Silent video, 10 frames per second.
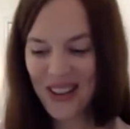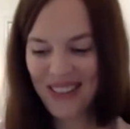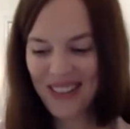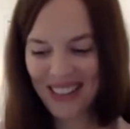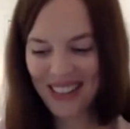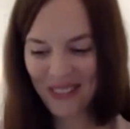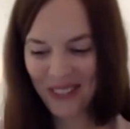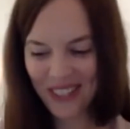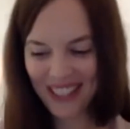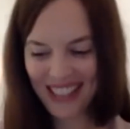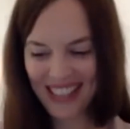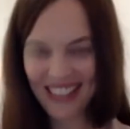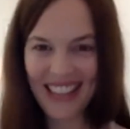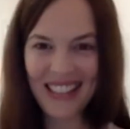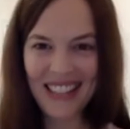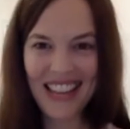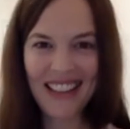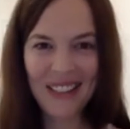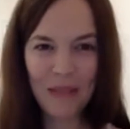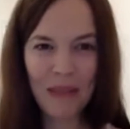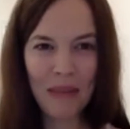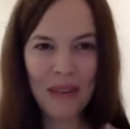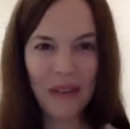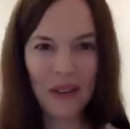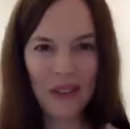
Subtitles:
which unfortunately these days is maybe not